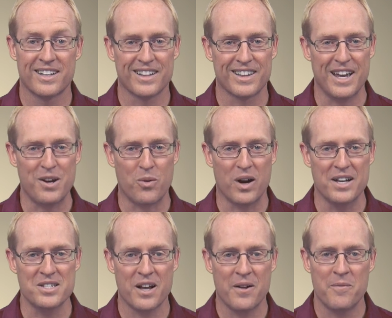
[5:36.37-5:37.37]

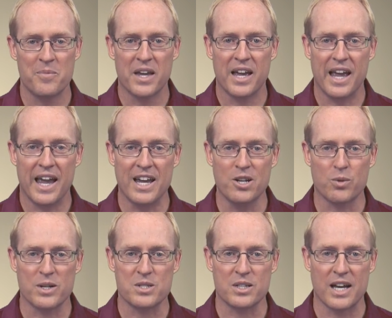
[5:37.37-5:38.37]
Likewise,
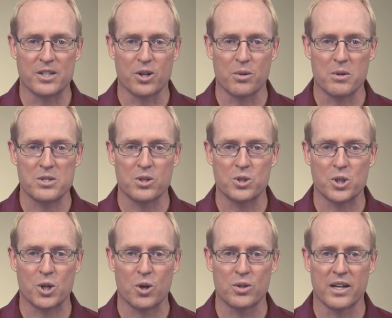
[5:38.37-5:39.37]
Android's scheduler must
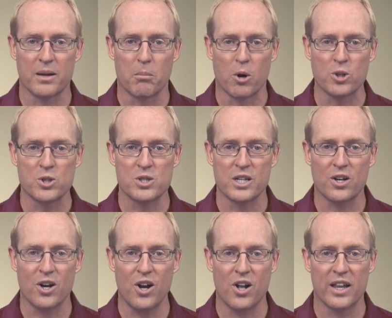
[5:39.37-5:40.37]
ensure that an emergency
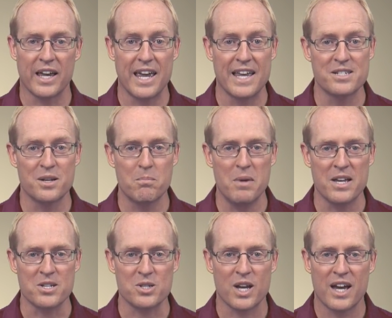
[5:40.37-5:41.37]
call isn't
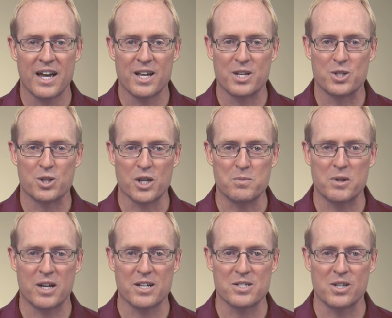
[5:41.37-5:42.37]
missed just
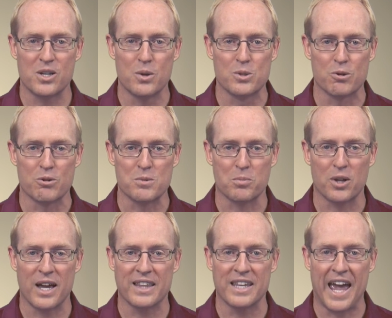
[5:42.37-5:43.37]
because the user is
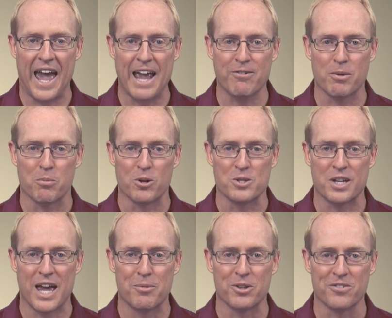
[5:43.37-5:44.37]
playing the Angry Birds
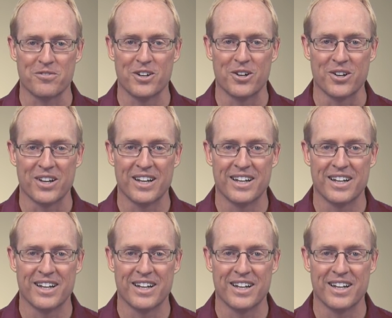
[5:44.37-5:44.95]
game on the phone.